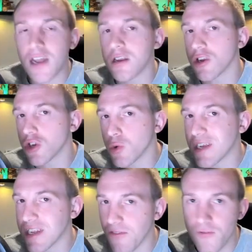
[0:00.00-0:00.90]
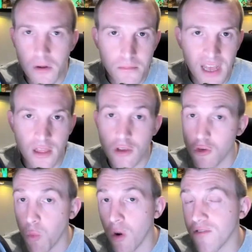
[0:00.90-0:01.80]
and showing different
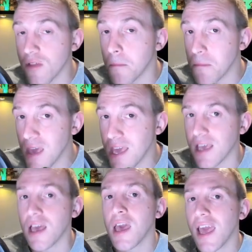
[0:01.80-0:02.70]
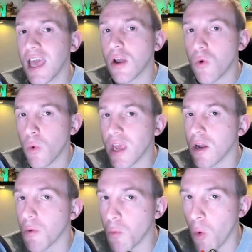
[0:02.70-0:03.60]
methods, one of them being a
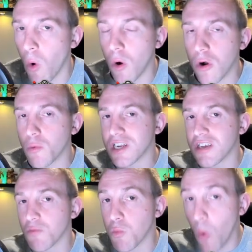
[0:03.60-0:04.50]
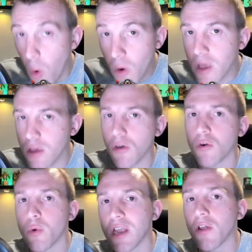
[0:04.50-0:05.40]
queen walk, which is walking
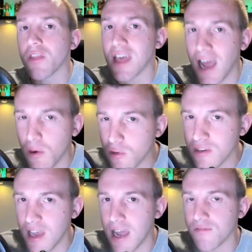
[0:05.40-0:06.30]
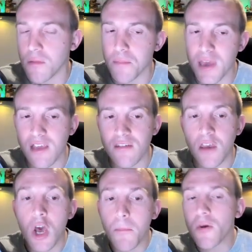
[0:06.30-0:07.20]
your queen on the outside of the
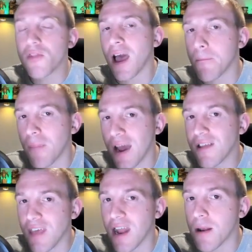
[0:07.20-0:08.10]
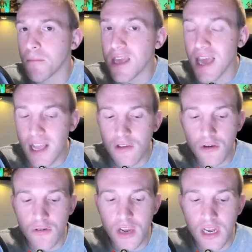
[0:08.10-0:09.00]
base, but that might then be
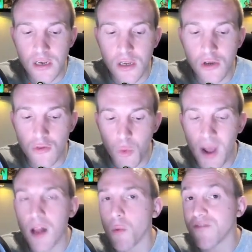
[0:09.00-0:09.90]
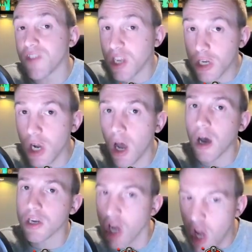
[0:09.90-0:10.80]
integrated as well with the
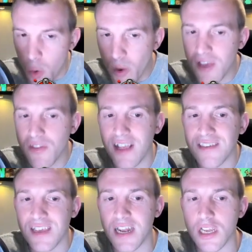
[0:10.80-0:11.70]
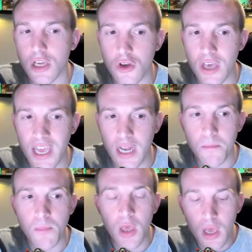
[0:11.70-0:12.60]
charge where you're then sending her
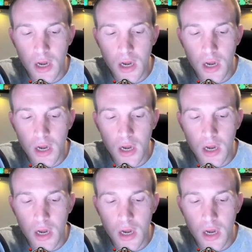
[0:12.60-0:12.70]
in.